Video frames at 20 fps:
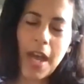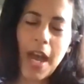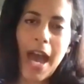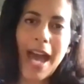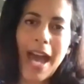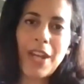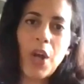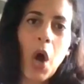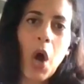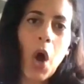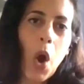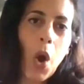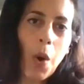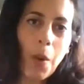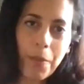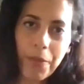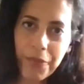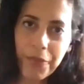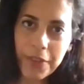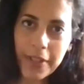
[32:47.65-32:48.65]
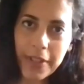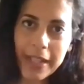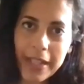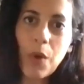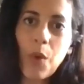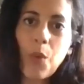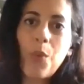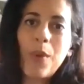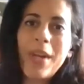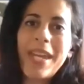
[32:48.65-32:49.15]
And hopefully
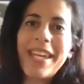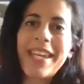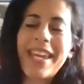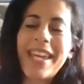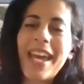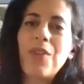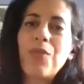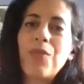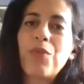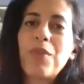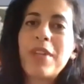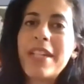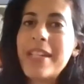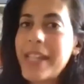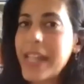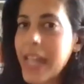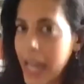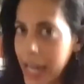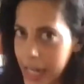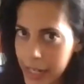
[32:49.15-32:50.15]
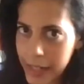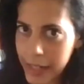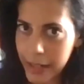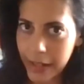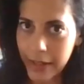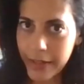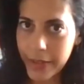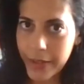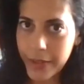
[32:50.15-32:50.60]
we can regain it